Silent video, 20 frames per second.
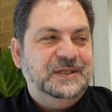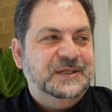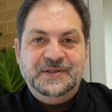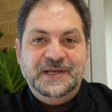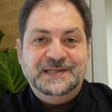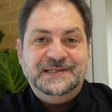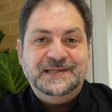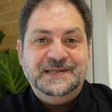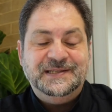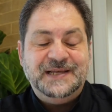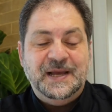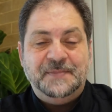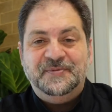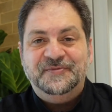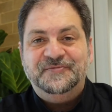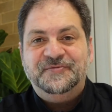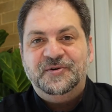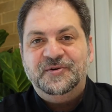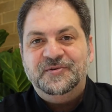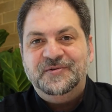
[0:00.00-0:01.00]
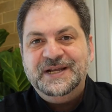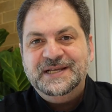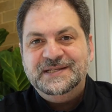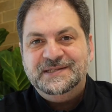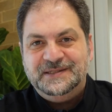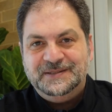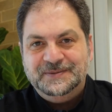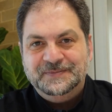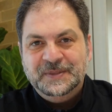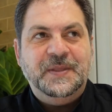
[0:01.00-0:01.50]
These things happen for a
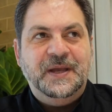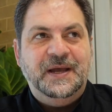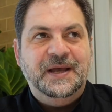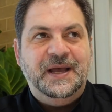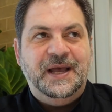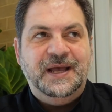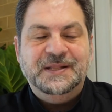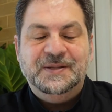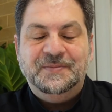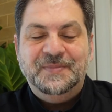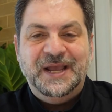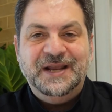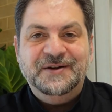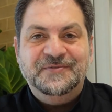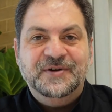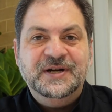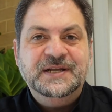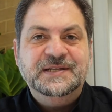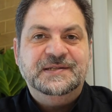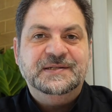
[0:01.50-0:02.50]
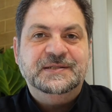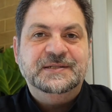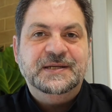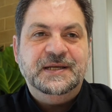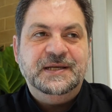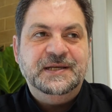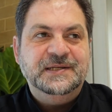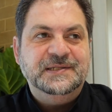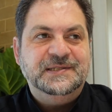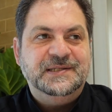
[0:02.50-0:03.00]
reason. And the main reason
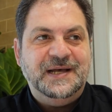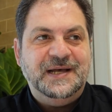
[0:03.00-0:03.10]
is